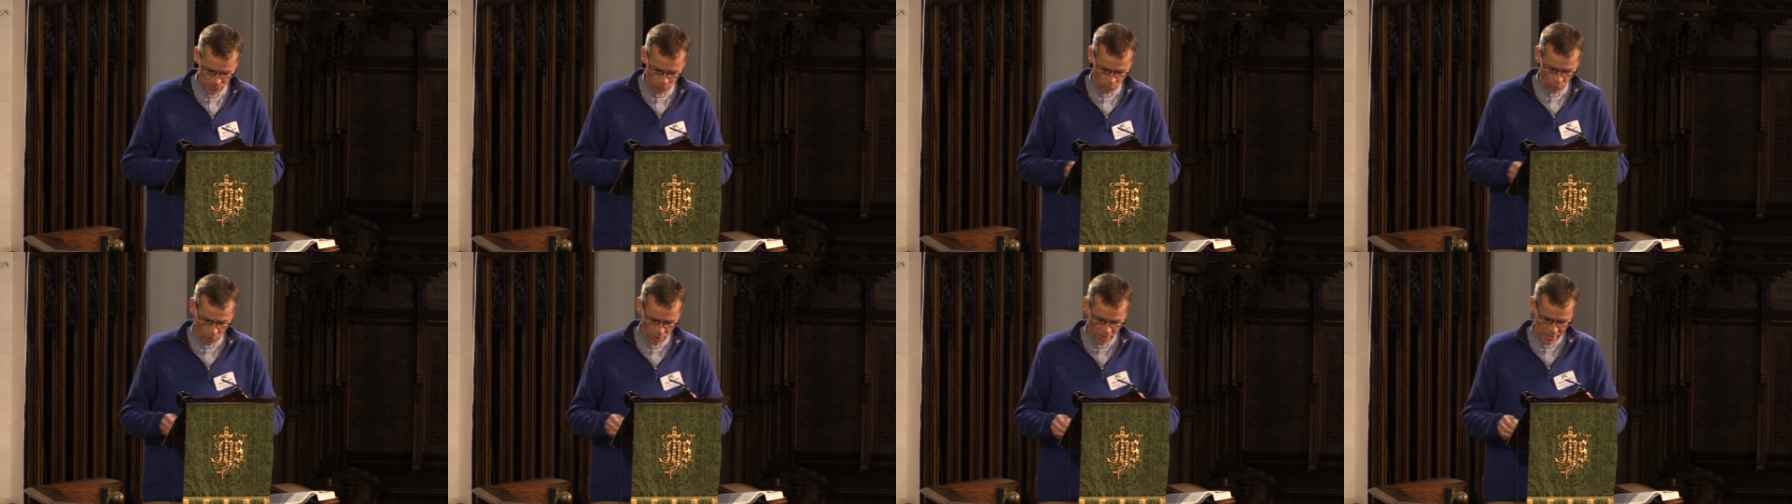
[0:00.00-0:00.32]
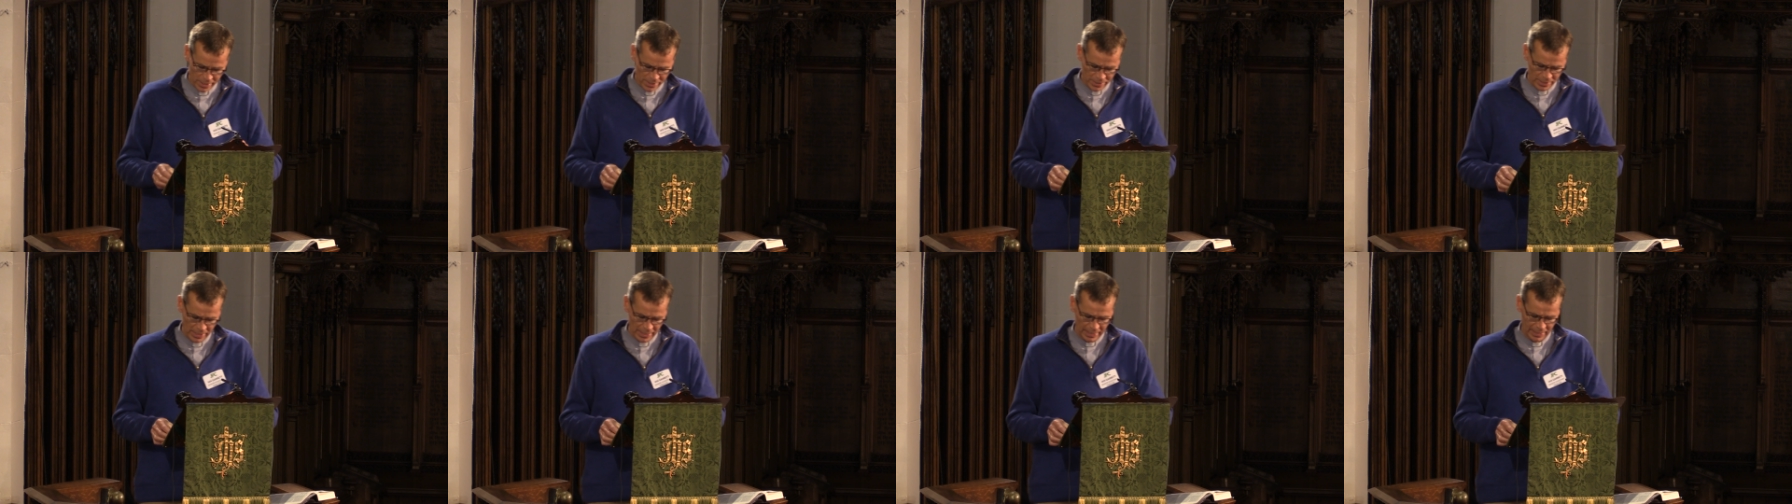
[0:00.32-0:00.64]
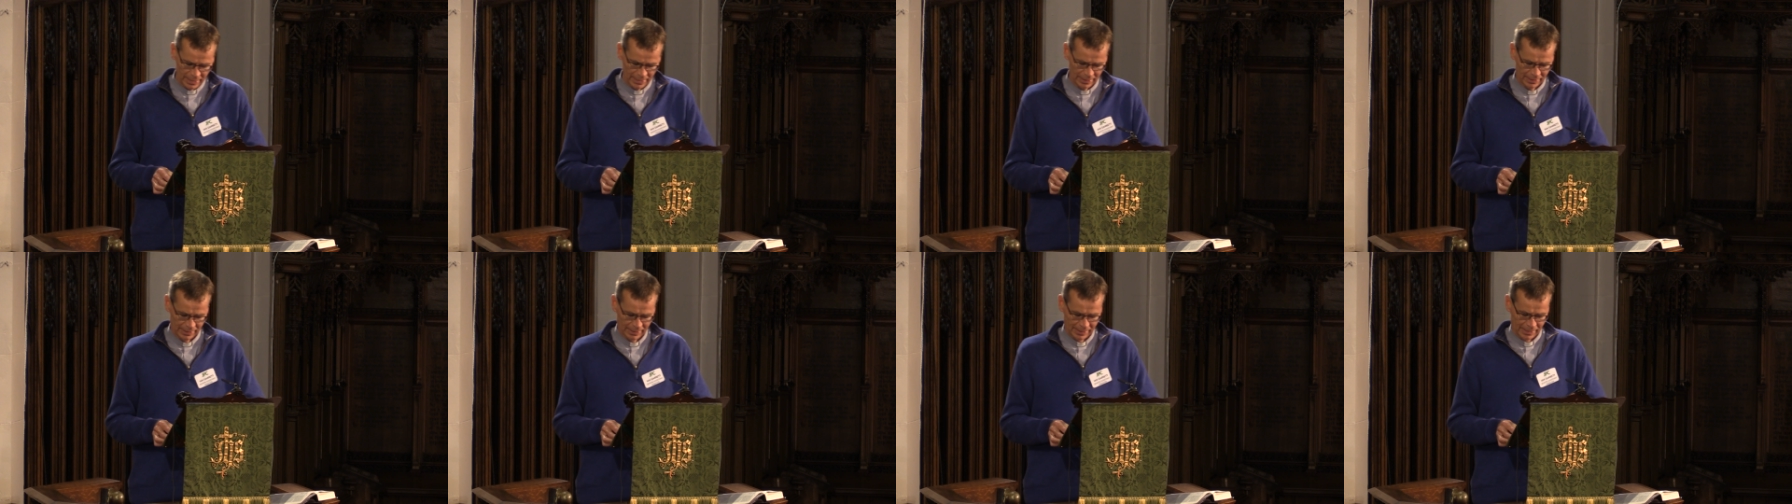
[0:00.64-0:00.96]
wisely.
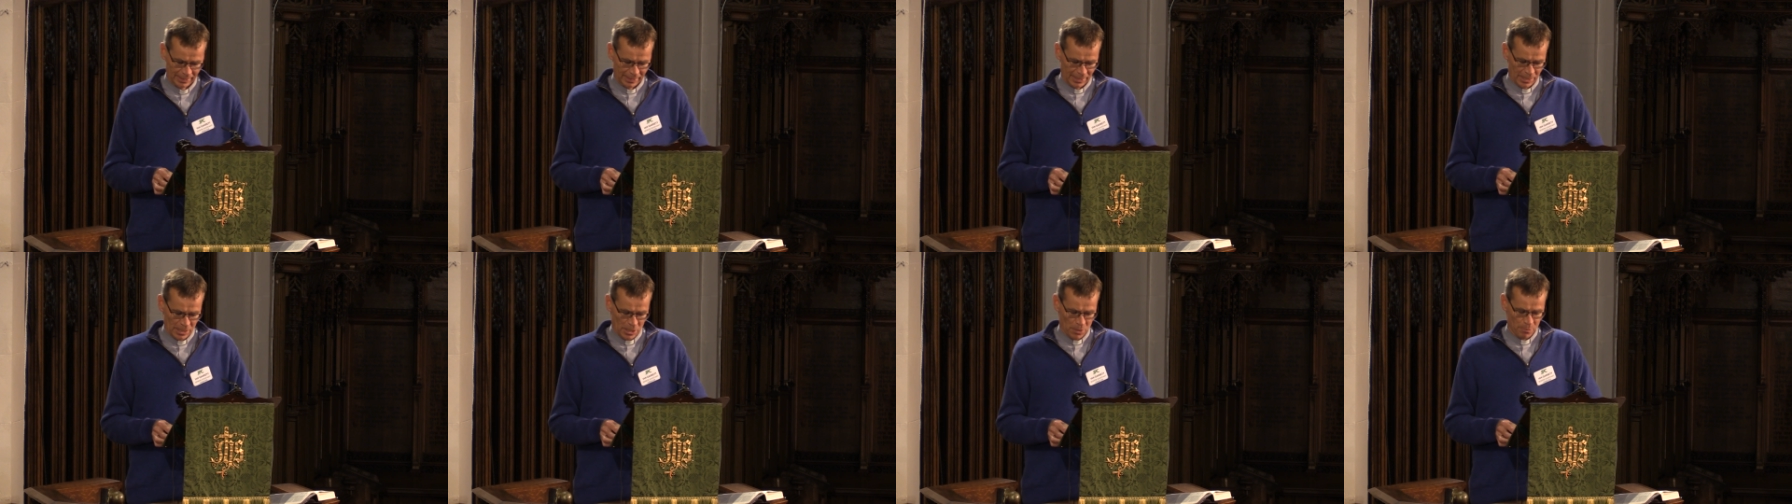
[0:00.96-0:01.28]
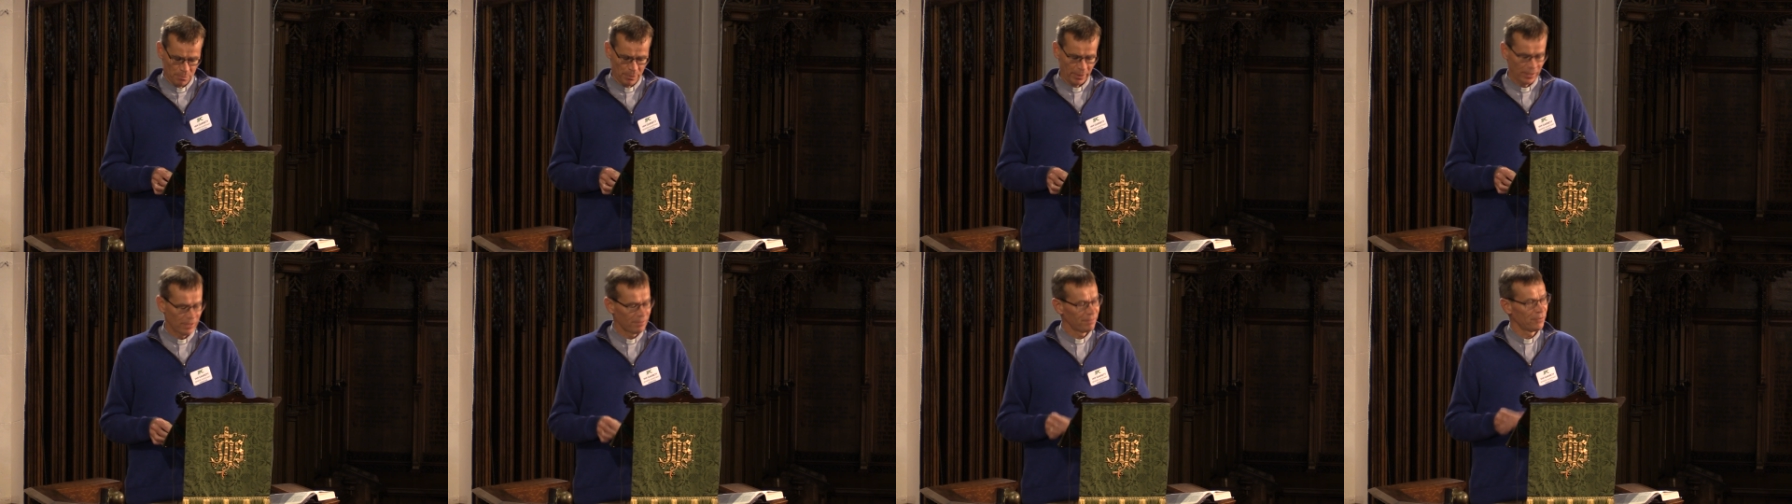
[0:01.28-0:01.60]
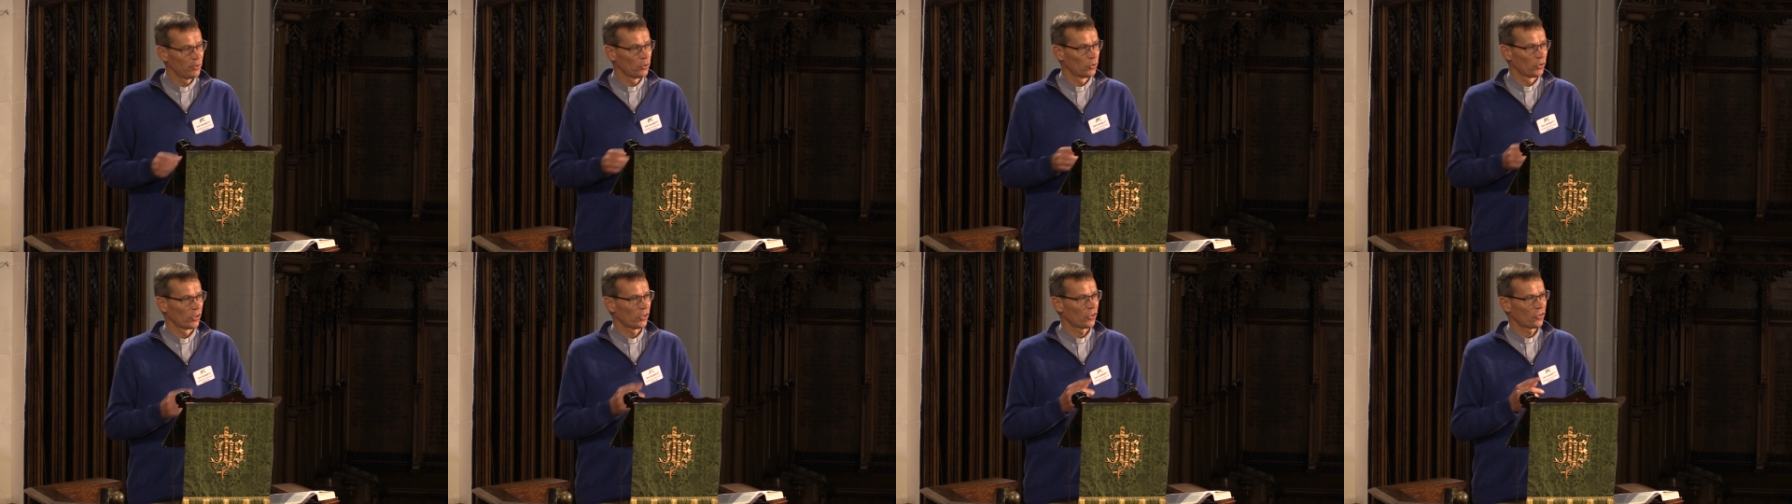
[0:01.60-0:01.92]
But if
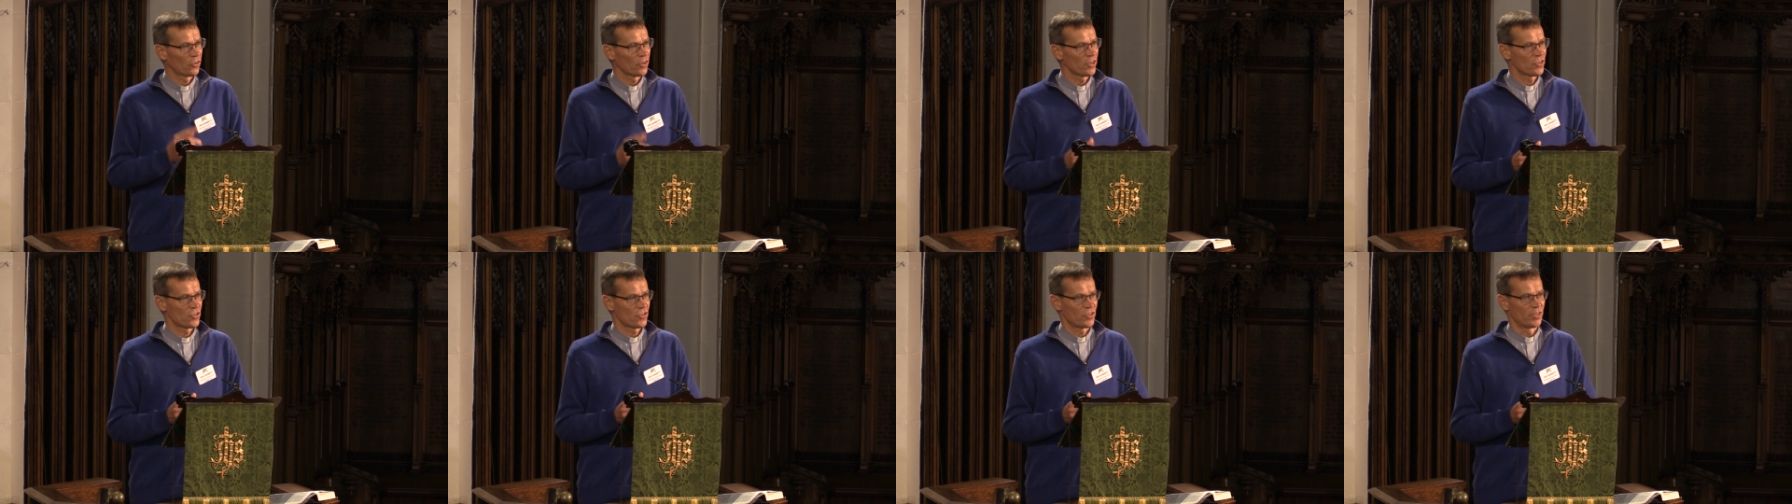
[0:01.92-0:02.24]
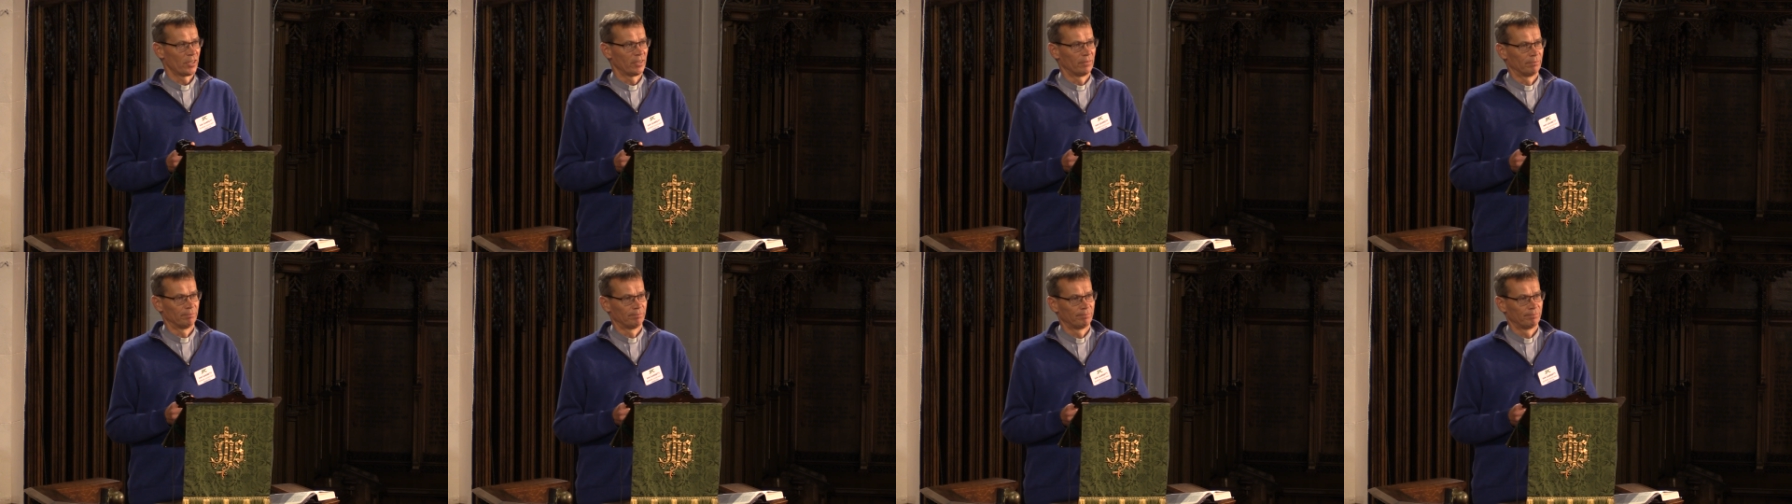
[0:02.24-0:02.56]
you're a Christian,